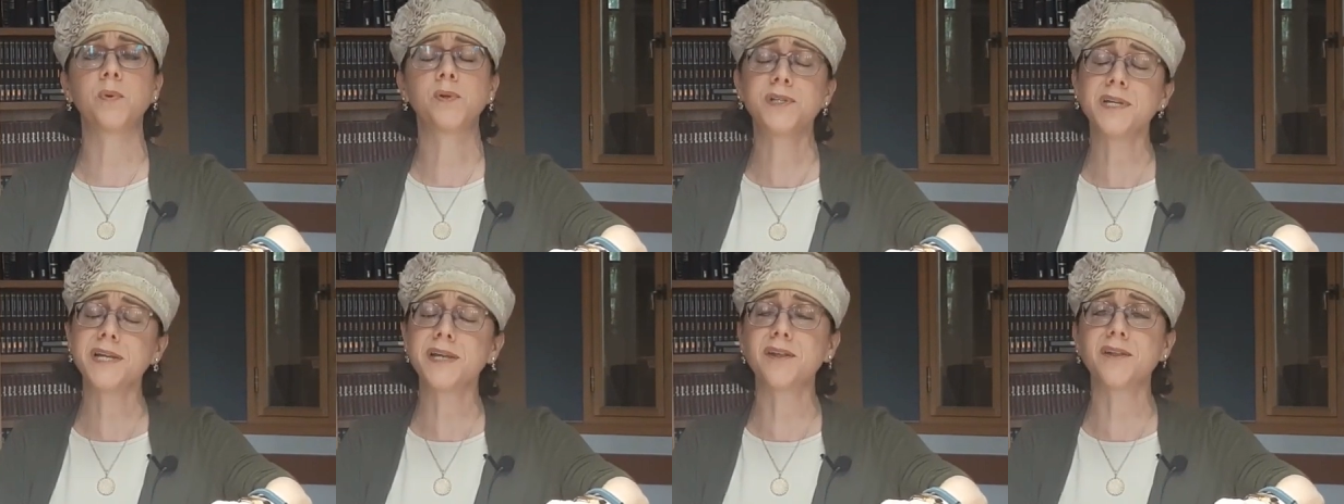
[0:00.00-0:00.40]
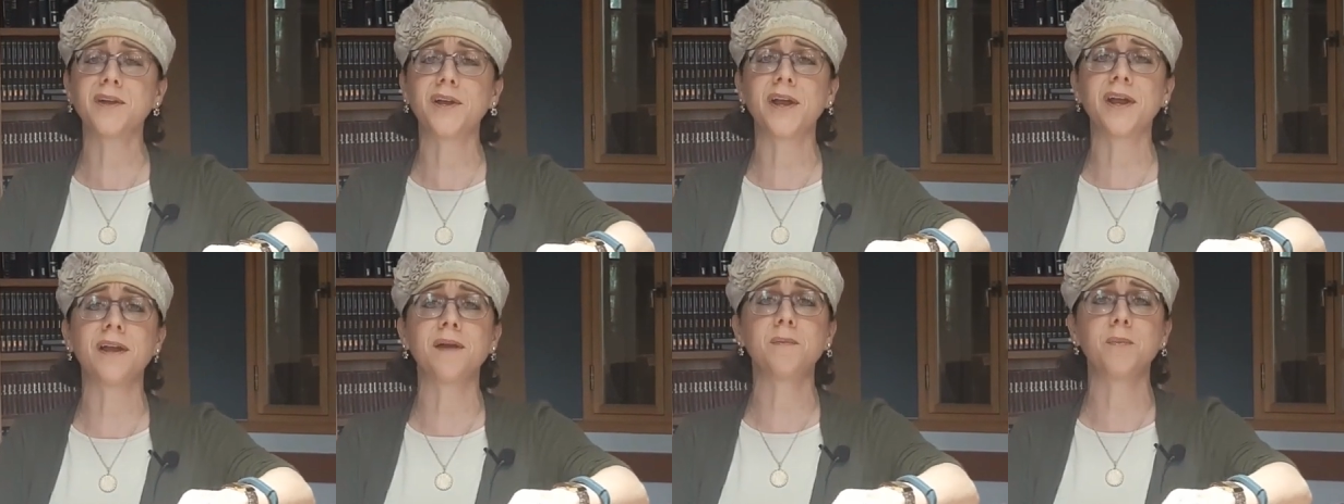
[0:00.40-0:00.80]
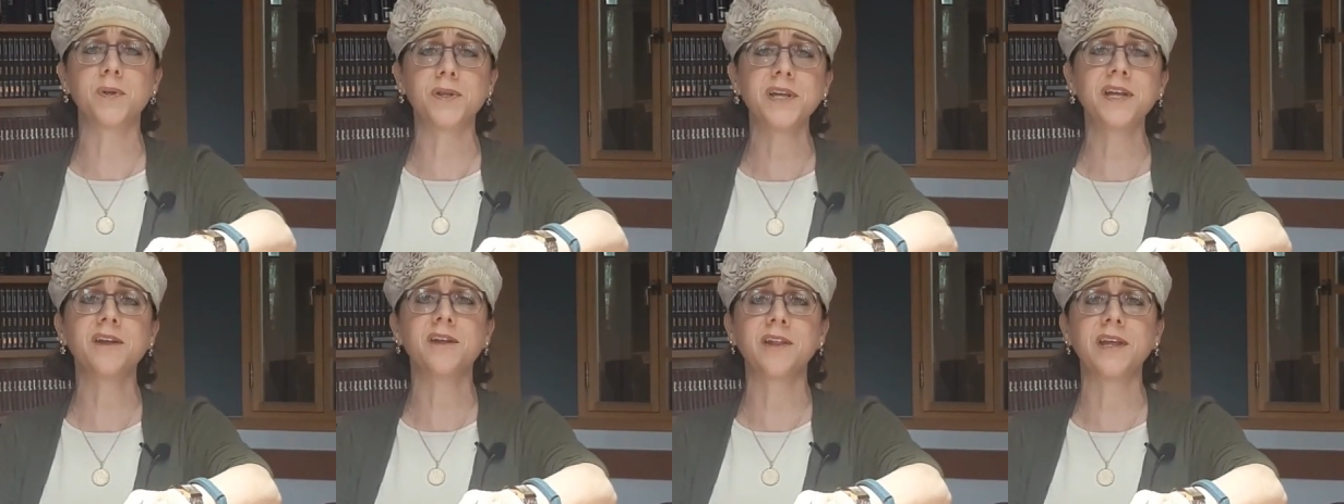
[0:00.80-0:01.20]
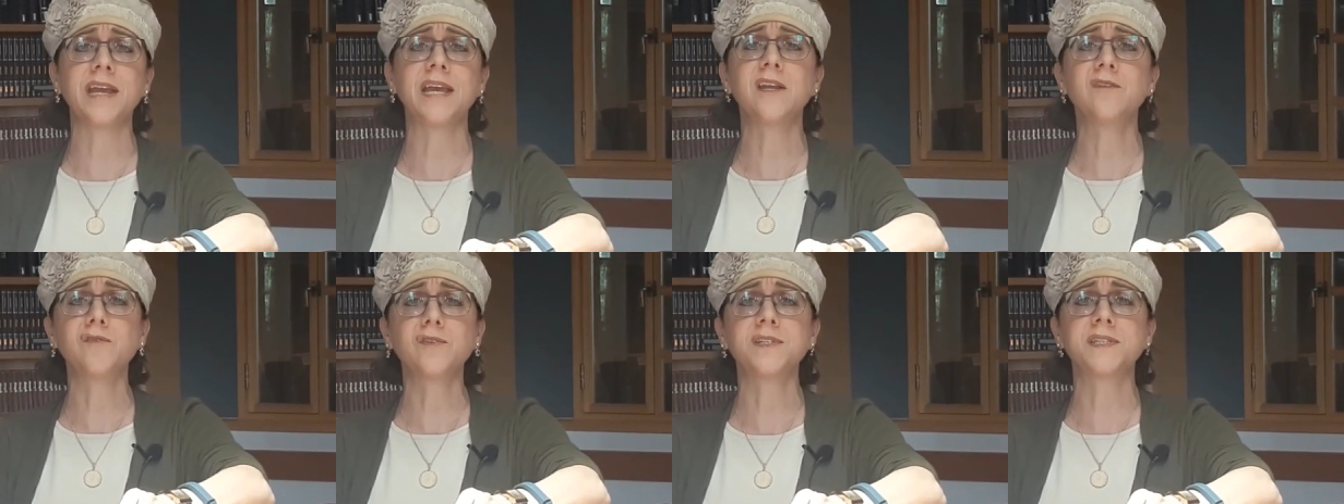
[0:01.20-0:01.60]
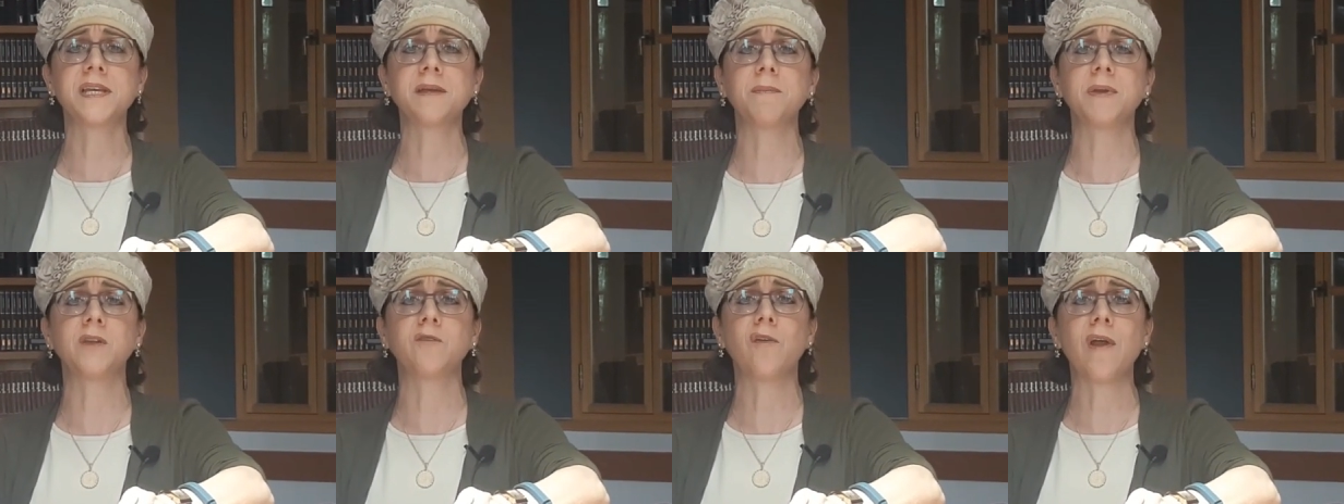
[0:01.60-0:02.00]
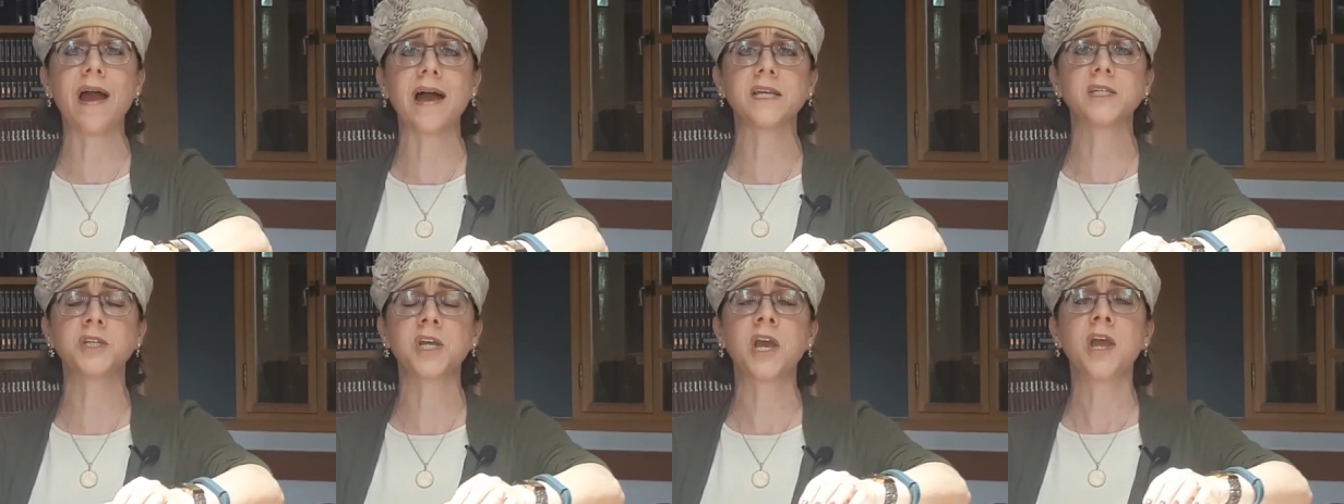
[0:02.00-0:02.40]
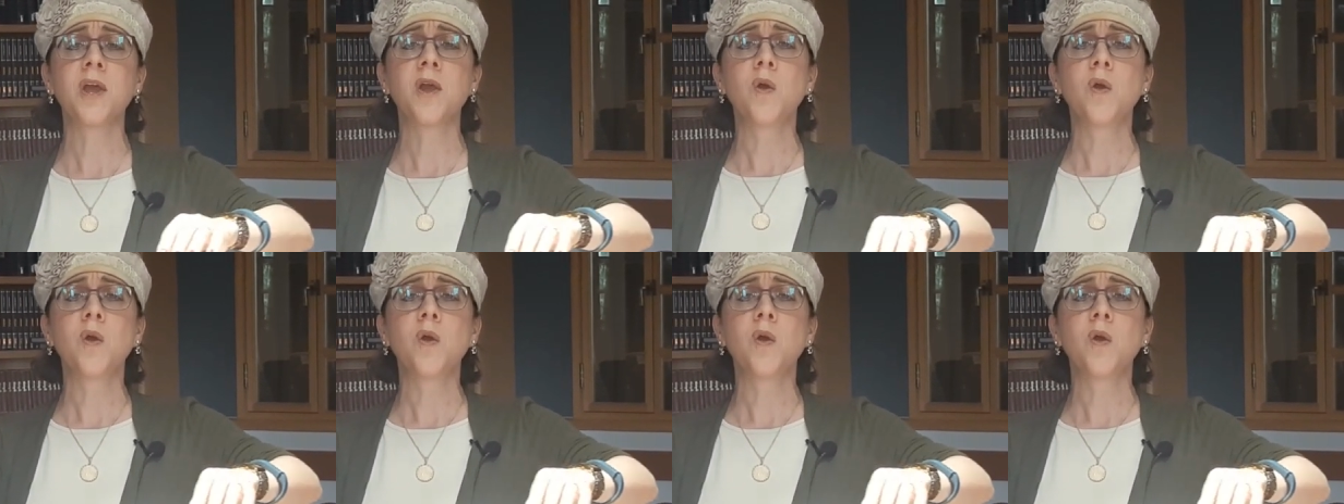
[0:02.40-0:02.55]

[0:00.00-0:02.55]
particularly interesting midrash,